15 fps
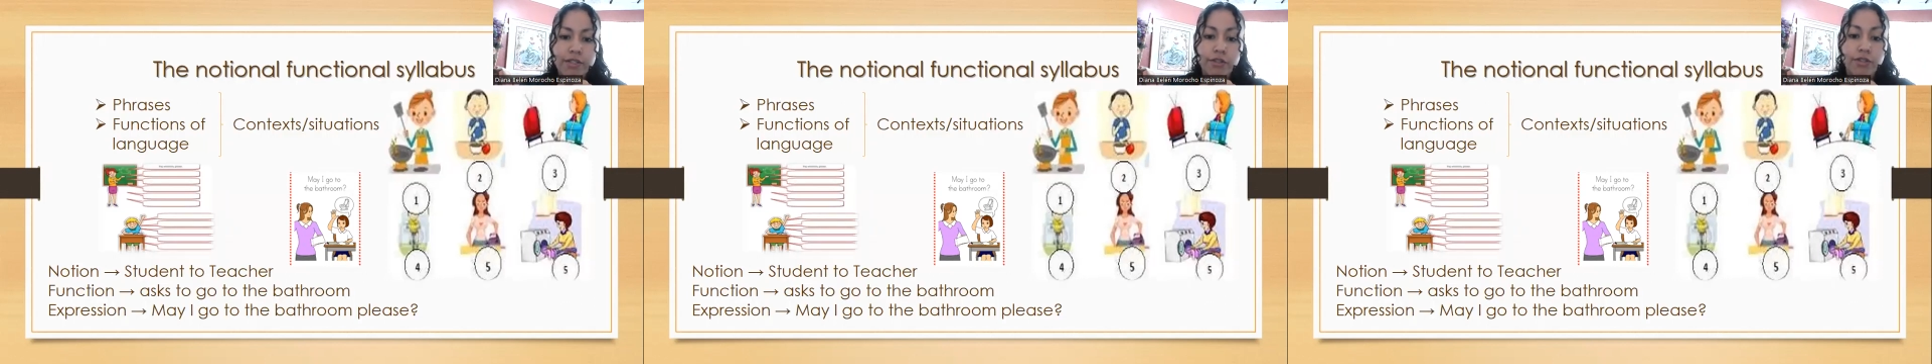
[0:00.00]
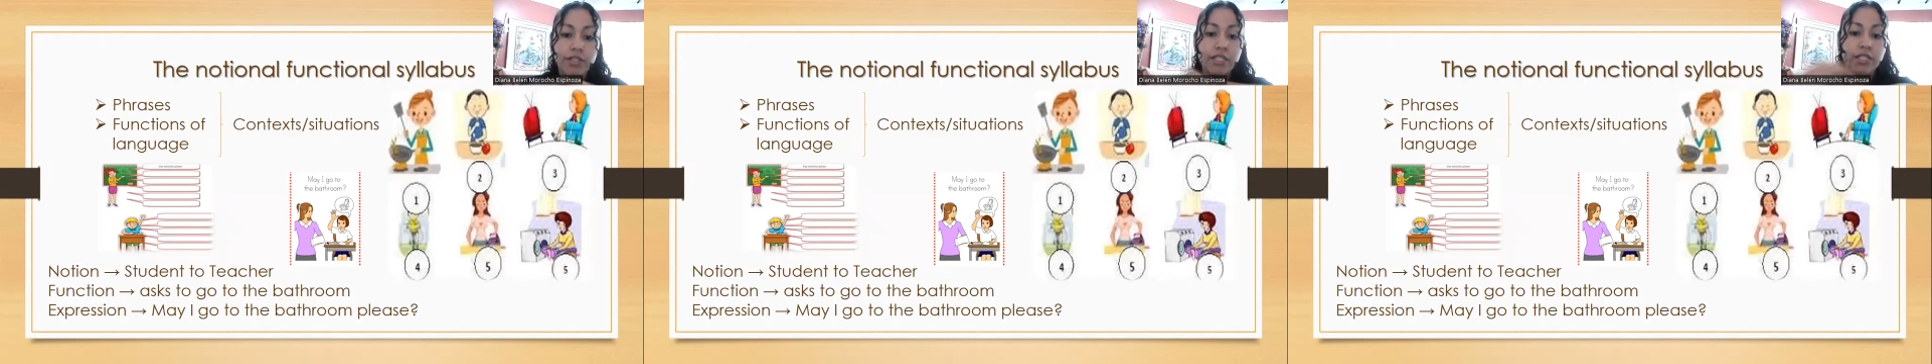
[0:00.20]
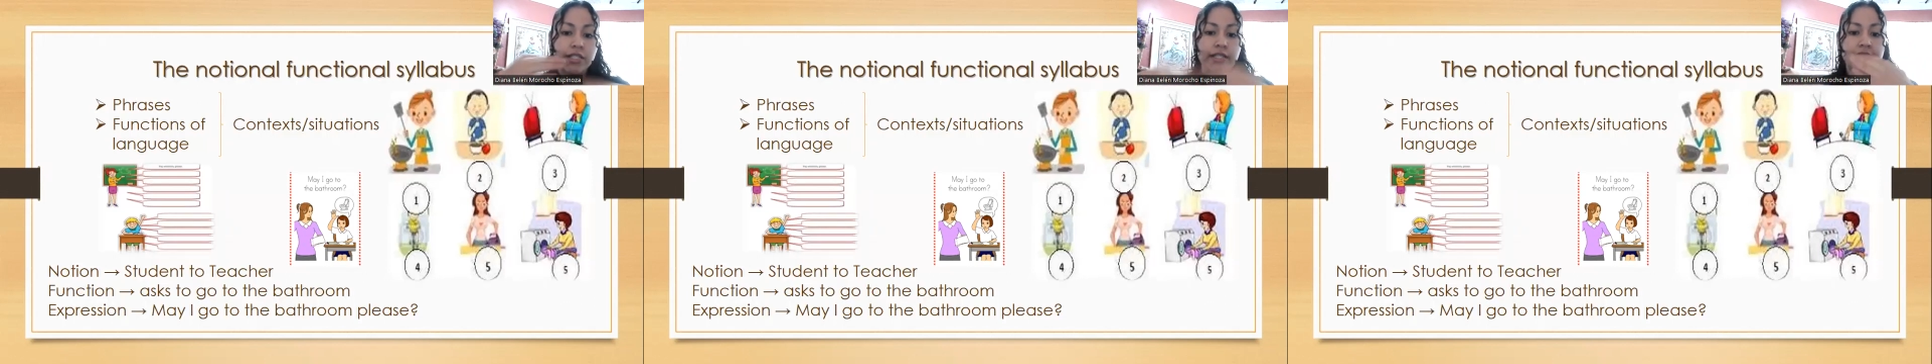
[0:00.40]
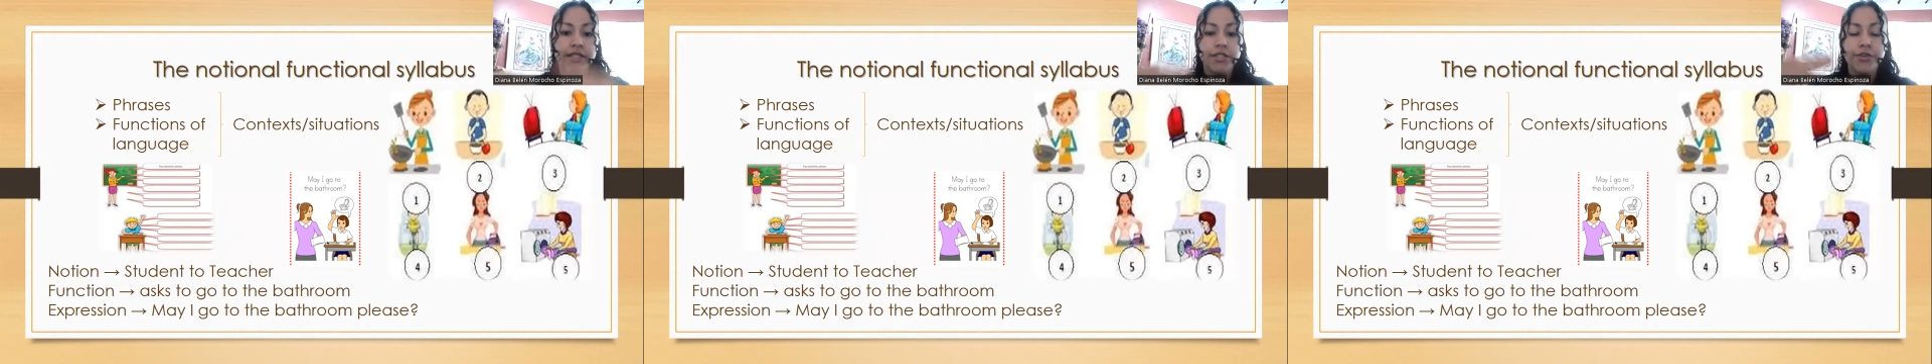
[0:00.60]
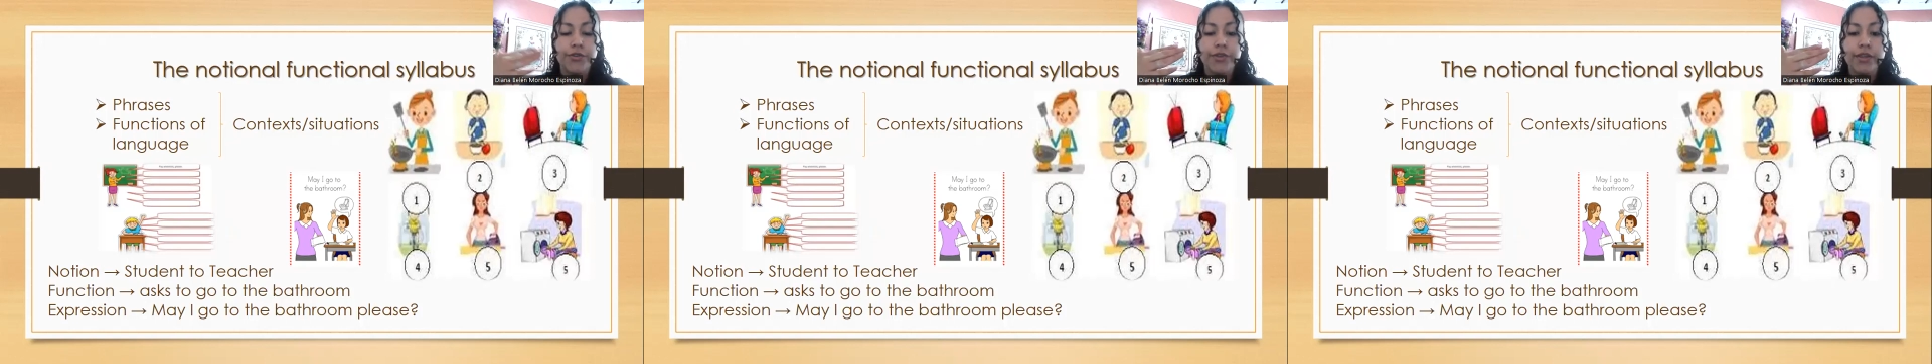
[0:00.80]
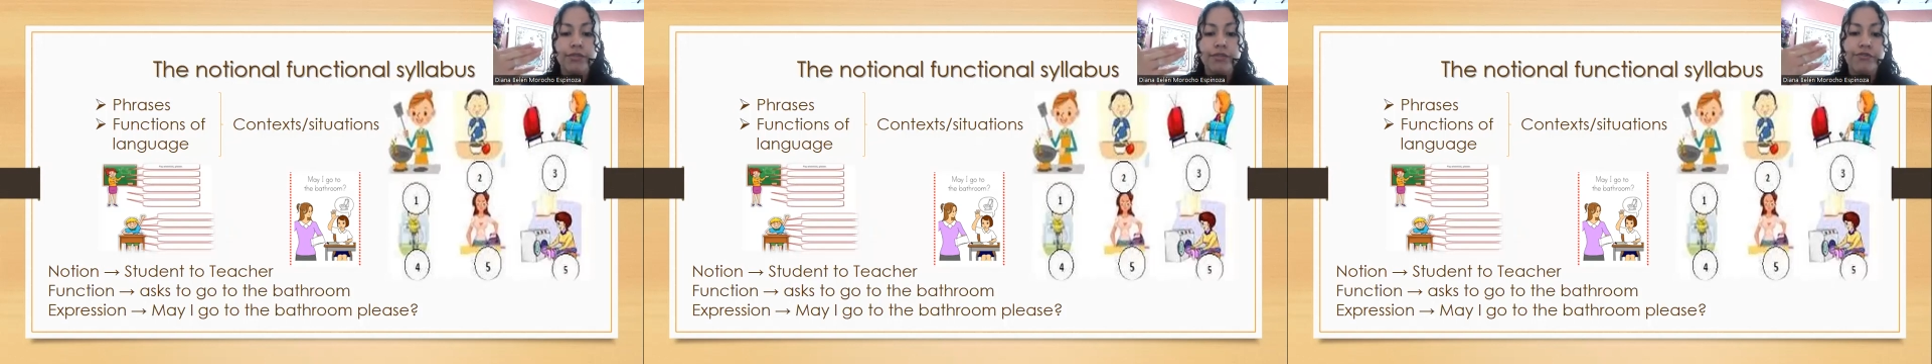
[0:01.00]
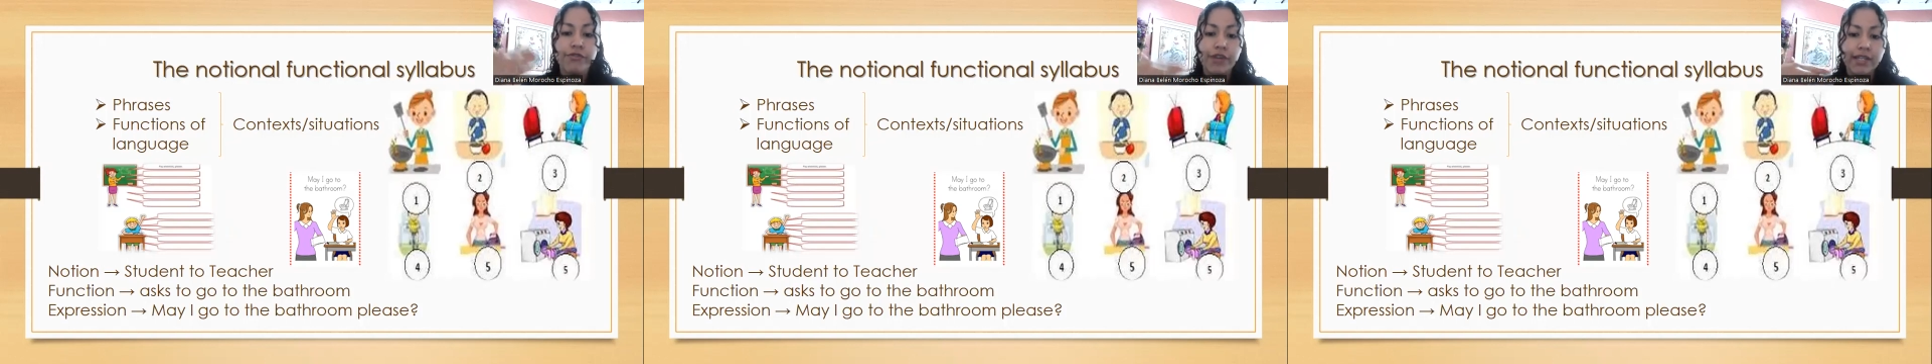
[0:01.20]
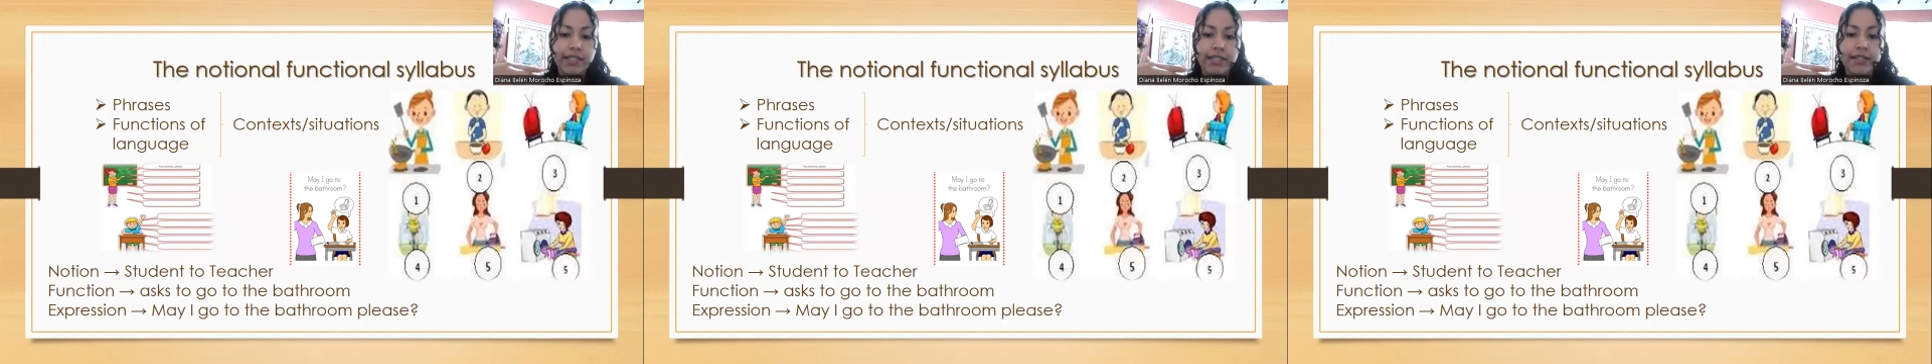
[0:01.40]
to teach the student
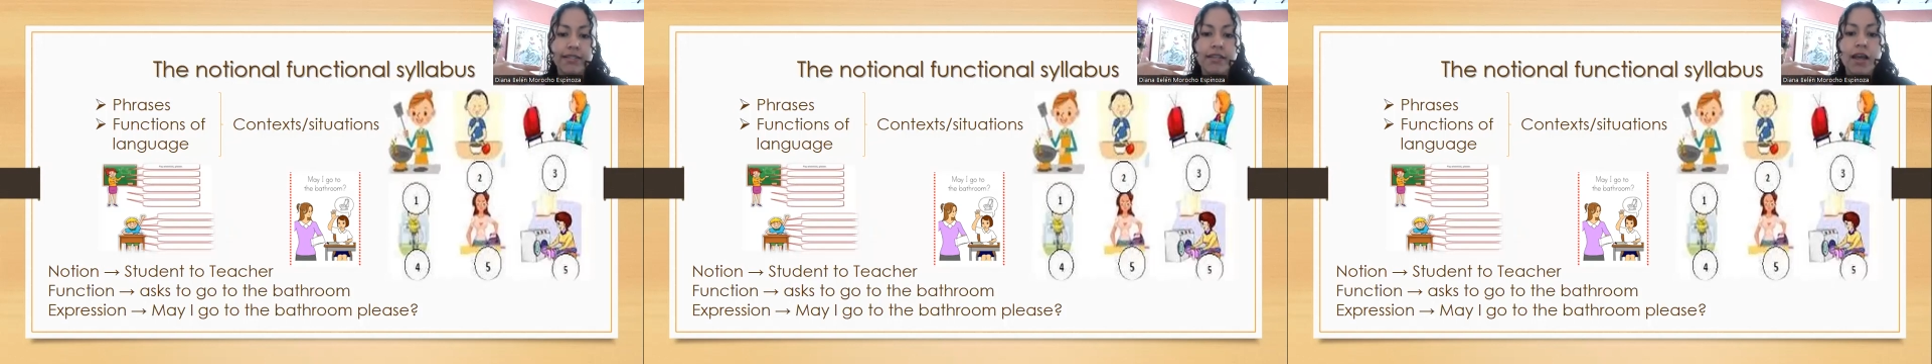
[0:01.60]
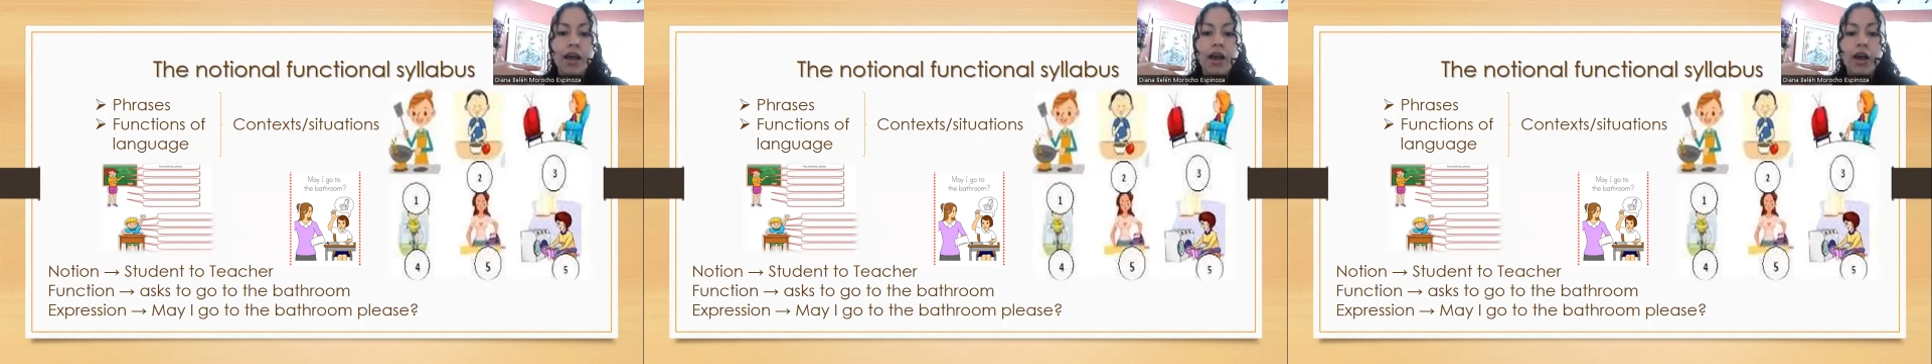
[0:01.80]
phrases